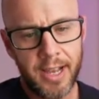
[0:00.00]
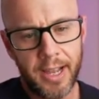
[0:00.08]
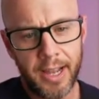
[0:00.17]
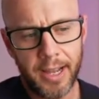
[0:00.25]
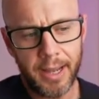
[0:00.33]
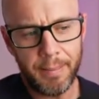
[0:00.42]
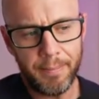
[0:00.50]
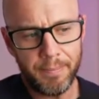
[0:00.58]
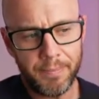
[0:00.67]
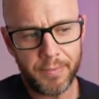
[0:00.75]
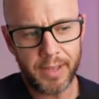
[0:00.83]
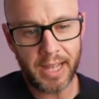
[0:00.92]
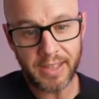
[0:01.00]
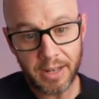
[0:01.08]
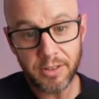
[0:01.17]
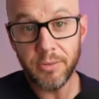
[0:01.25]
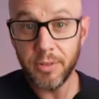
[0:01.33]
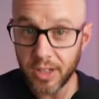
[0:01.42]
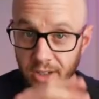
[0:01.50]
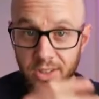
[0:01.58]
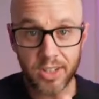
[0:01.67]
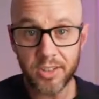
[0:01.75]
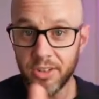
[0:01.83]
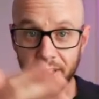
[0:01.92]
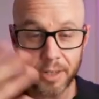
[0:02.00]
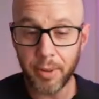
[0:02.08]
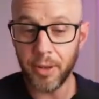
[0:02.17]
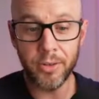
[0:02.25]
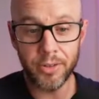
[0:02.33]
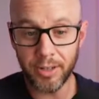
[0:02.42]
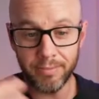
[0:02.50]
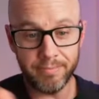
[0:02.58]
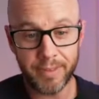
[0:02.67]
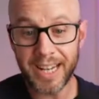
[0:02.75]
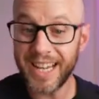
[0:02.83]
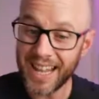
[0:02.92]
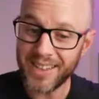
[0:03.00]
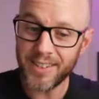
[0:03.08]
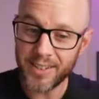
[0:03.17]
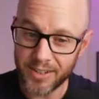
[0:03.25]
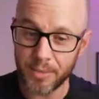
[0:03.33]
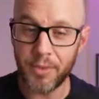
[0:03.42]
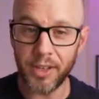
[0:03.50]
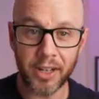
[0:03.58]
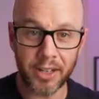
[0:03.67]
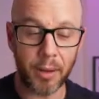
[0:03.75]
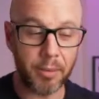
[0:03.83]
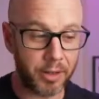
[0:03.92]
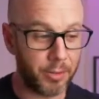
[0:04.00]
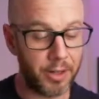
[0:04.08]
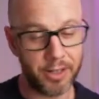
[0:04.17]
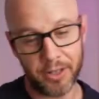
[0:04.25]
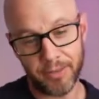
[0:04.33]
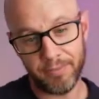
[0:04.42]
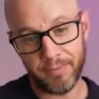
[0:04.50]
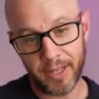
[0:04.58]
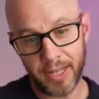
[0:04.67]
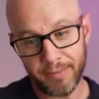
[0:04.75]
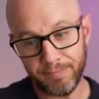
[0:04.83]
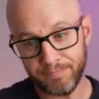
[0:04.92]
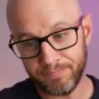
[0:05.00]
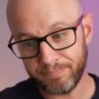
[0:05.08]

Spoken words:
And then consistently posting. And again, this is something I'm going to work on.